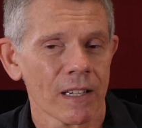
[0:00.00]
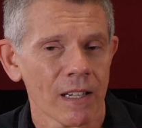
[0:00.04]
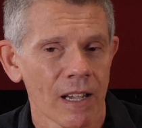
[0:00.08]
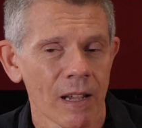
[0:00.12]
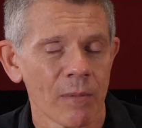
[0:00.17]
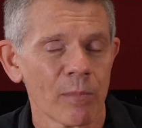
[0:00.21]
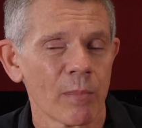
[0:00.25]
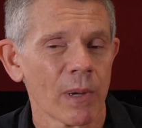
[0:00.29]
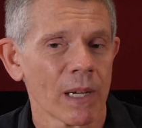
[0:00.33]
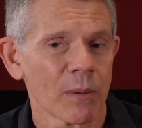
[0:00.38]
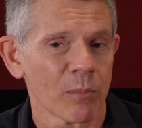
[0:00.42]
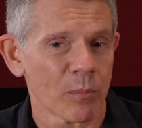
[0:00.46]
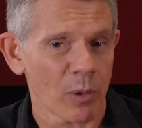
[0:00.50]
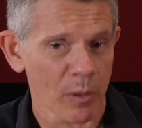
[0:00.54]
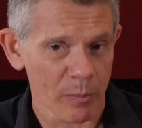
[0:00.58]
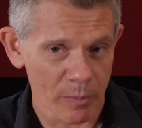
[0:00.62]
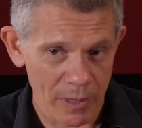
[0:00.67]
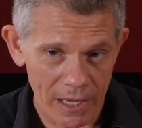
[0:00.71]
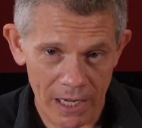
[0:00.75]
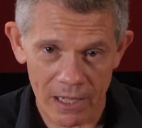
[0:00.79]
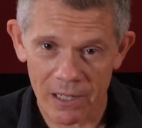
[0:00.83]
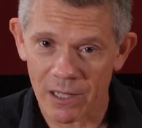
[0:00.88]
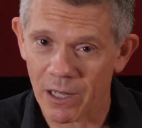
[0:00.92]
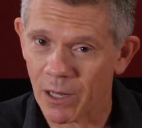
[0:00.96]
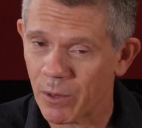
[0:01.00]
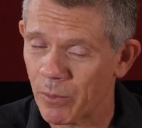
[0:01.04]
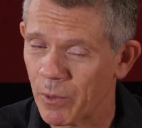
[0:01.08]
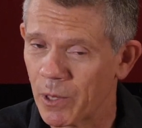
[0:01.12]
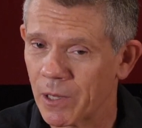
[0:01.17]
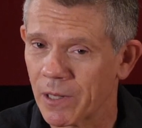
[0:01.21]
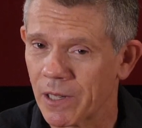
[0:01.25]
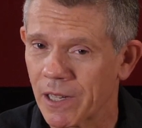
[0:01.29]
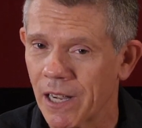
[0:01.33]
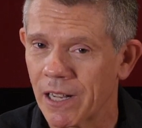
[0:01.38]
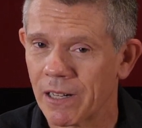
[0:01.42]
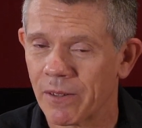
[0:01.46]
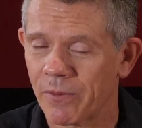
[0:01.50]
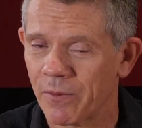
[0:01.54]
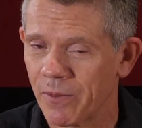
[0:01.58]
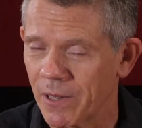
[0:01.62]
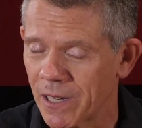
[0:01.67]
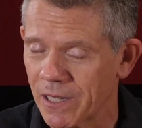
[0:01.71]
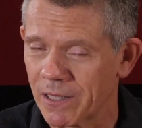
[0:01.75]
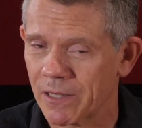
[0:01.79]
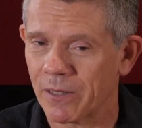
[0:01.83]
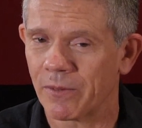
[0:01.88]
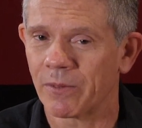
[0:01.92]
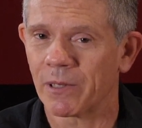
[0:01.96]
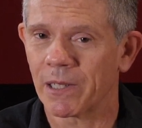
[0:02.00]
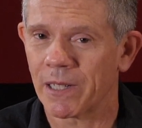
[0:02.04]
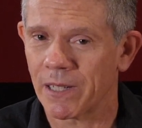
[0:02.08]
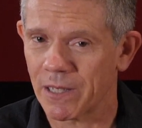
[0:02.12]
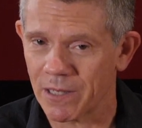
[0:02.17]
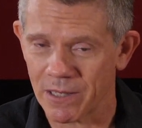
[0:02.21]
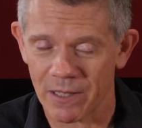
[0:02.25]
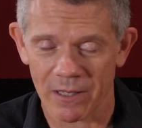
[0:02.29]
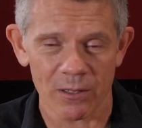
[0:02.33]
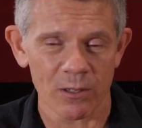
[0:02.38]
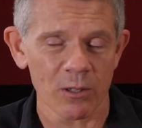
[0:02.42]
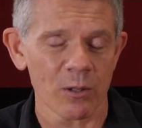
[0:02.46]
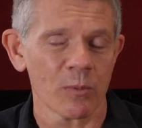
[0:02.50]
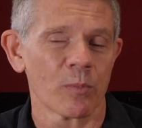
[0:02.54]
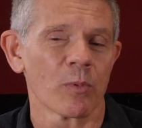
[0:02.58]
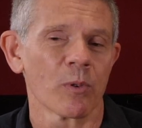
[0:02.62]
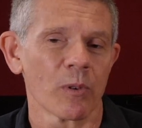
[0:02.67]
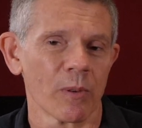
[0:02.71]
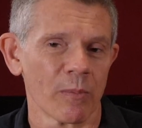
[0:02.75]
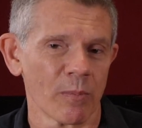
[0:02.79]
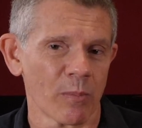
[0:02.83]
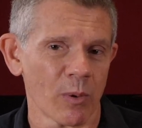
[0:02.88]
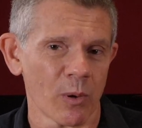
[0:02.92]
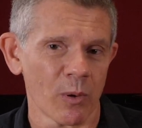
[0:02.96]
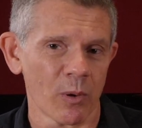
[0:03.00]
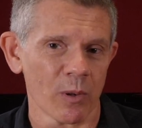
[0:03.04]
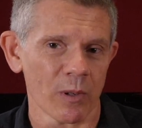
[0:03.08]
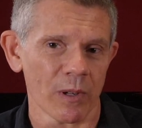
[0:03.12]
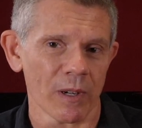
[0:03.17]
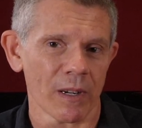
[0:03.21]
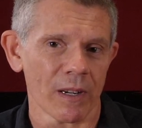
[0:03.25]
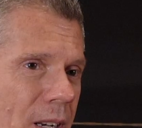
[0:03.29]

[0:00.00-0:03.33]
and being prepared to communicate effectively is super important.